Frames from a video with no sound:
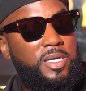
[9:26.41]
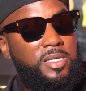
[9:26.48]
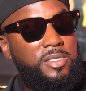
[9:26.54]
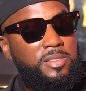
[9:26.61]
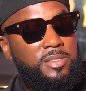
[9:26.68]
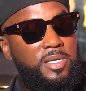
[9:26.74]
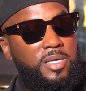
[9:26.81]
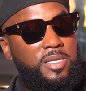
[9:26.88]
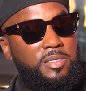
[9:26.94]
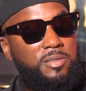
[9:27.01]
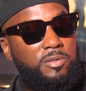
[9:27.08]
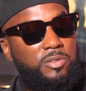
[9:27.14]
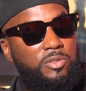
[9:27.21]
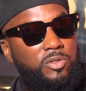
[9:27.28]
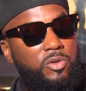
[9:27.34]
and
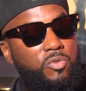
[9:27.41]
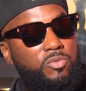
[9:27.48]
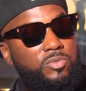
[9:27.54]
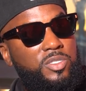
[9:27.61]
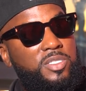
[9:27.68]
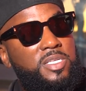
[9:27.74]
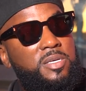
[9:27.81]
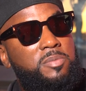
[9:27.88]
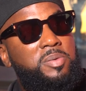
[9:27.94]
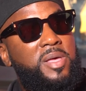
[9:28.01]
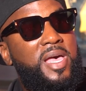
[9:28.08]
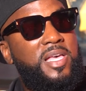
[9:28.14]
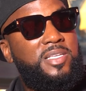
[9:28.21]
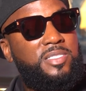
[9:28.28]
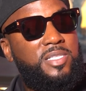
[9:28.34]
and you know just get
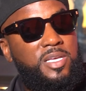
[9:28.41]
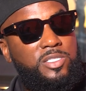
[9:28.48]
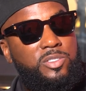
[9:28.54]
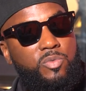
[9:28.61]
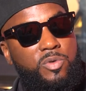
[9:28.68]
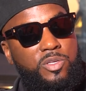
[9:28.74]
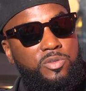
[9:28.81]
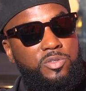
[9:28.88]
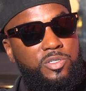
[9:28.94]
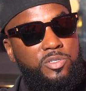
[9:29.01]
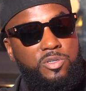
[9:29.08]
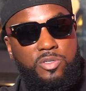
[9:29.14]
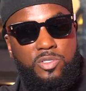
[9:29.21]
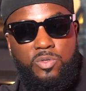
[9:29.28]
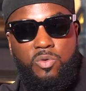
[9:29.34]
past things the way you
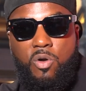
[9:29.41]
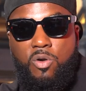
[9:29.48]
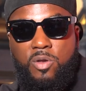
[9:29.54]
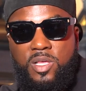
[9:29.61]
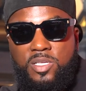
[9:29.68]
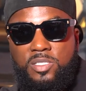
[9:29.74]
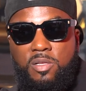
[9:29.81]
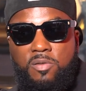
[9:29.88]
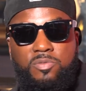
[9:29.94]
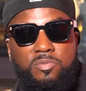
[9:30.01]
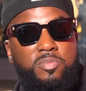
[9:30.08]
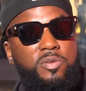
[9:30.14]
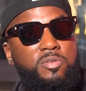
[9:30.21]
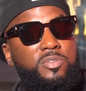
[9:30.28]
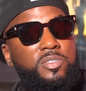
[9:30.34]
should. So all that stuff
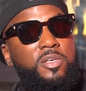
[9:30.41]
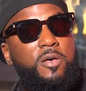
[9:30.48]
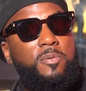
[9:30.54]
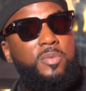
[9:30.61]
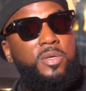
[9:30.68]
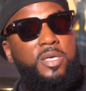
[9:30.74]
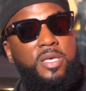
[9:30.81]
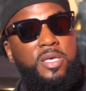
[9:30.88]
builds up.